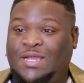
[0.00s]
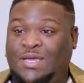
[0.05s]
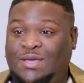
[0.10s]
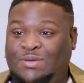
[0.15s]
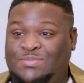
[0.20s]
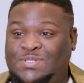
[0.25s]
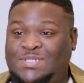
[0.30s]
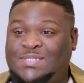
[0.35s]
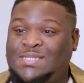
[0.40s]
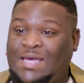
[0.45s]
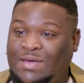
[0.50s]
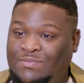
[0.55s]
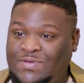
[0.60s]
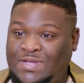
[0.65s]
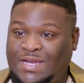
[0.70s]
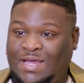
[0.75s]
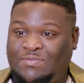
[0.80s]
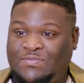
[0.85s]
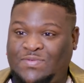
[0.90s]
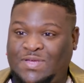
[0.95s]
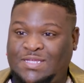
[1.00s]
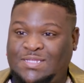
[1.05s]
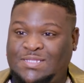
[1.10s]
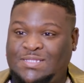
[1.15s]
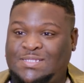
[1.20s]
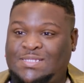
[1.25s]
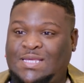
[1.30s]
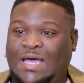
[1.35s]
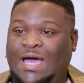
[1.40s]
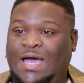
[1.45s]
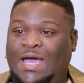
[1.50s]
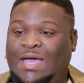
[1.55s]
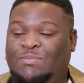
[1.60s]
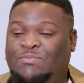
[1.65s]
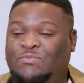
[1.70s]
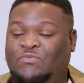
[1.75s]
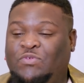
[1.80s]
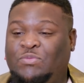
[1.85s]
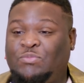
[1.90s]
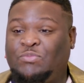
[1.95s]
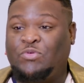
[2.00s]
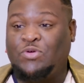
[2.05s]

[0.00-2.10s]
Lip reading: name's Tevin Evans. I'm from